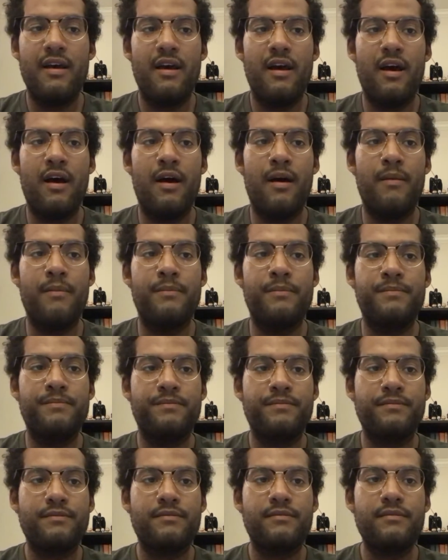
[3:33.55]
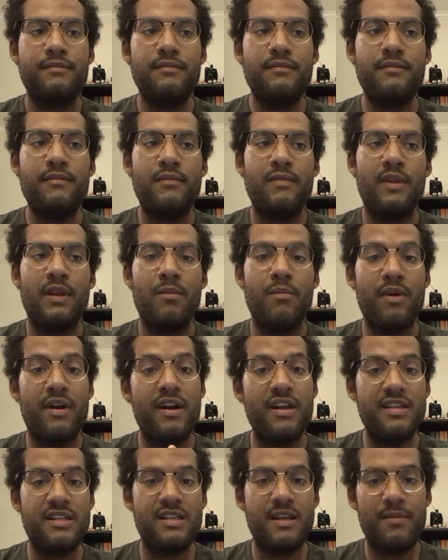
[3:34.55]
But it
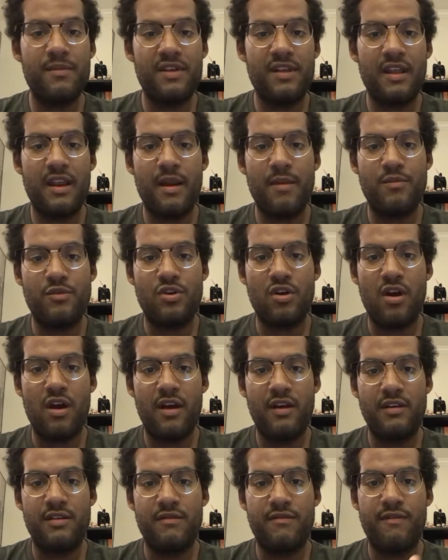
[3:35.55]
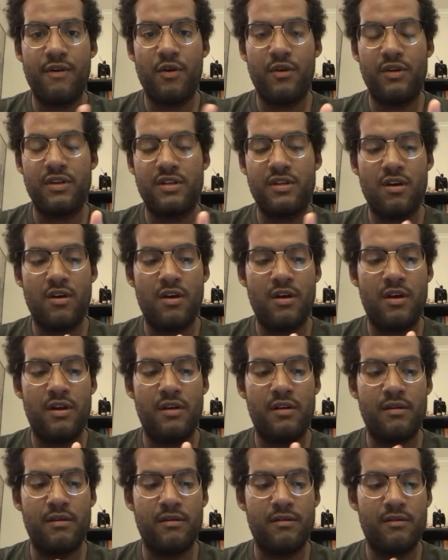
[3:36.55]
is something that I'm trying to focus
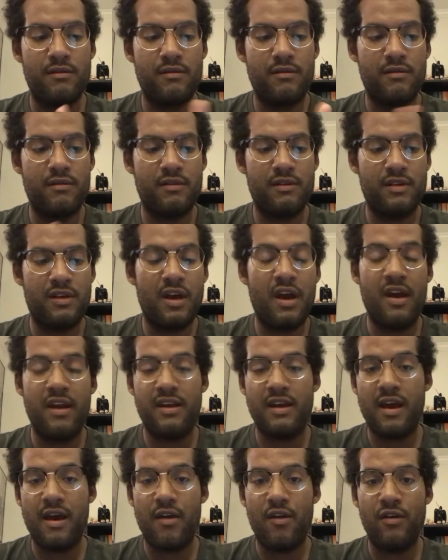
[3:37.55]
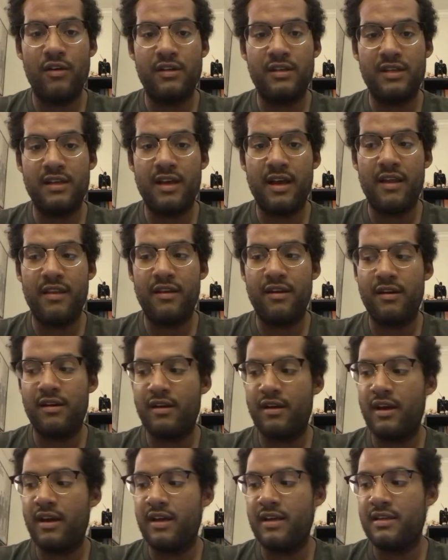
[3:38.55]
on cutting out altogether,
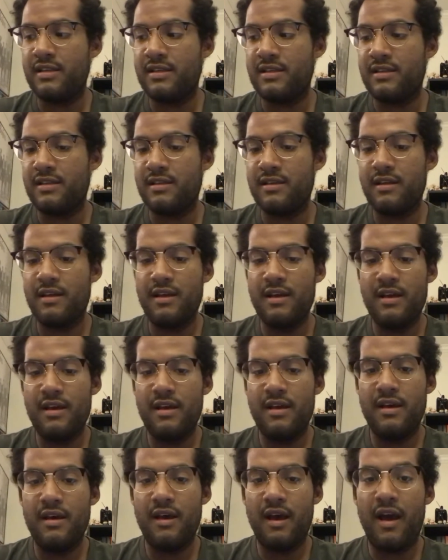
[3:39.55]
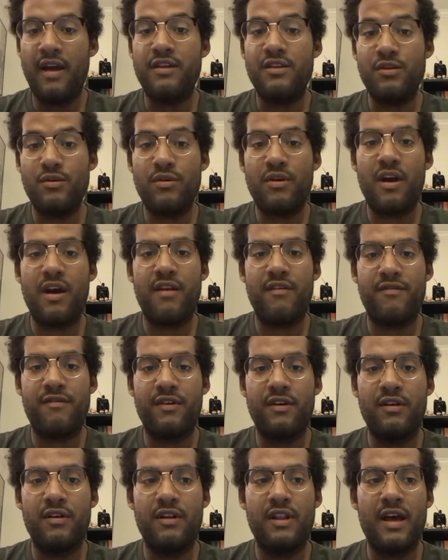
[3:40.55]
because I do kind of
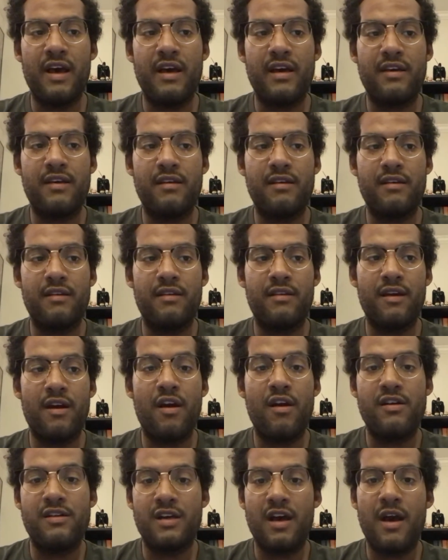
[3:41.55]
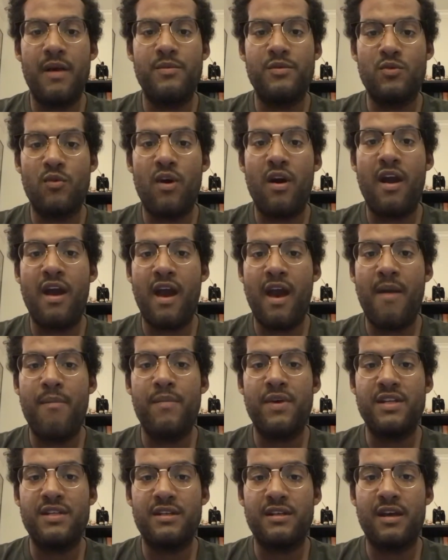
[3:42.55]
feel like there are times where I am
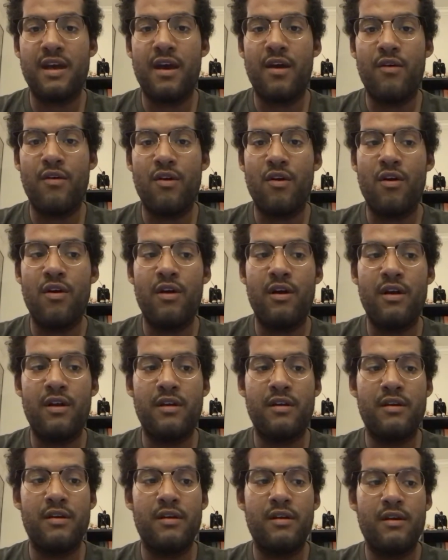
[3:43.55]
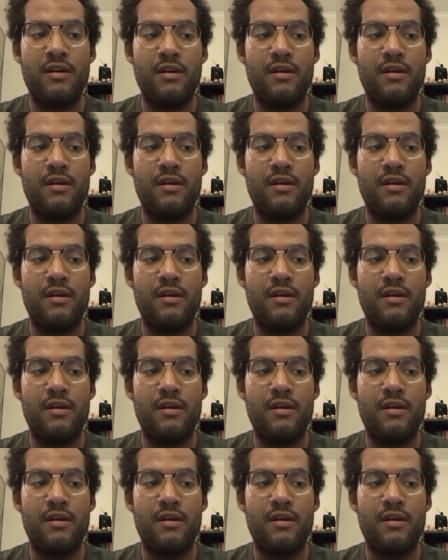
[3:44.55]
missing out on